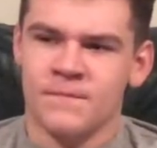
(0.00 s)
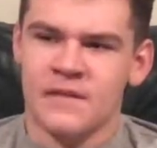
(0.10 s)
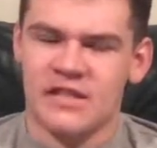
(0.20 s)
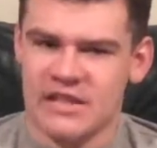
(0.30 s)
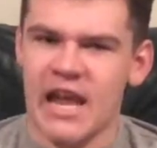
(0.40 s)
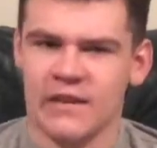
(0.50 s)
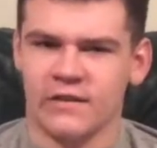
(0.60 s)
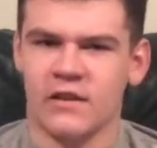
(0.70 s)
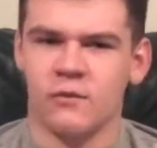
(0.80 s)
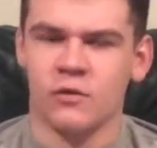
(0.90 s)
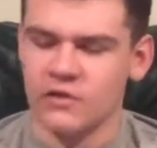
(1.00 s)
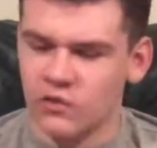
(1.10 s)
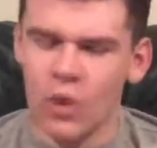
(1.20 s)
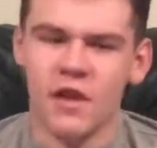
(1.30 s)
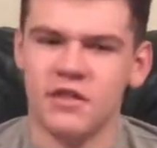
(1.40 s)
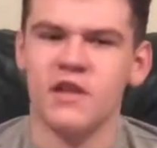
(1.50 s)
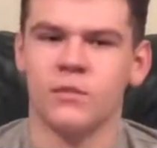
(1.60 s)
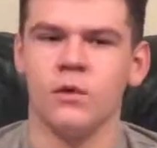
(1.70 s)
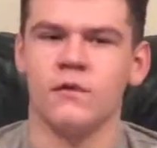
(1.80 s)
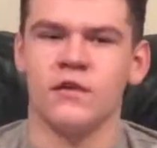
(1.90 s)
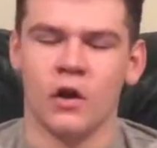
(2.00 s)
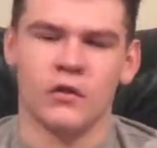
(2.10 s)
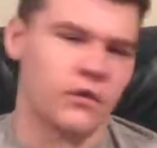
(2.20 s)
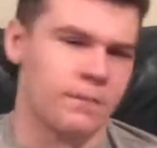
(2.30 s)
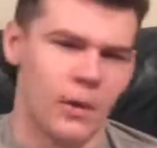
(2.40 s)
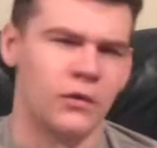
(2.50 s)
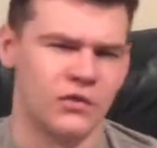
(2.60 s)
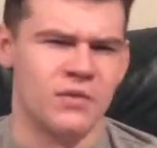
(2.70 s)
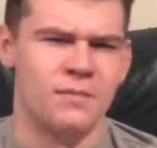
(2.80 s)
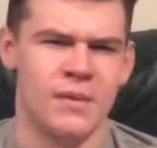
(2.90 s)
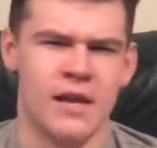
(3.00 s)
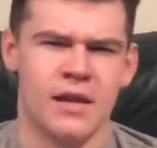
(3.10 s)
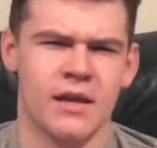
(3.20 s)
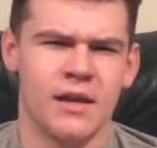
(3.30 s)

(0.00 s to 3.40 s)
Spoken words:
sexy, which is what these movies are supposed to be.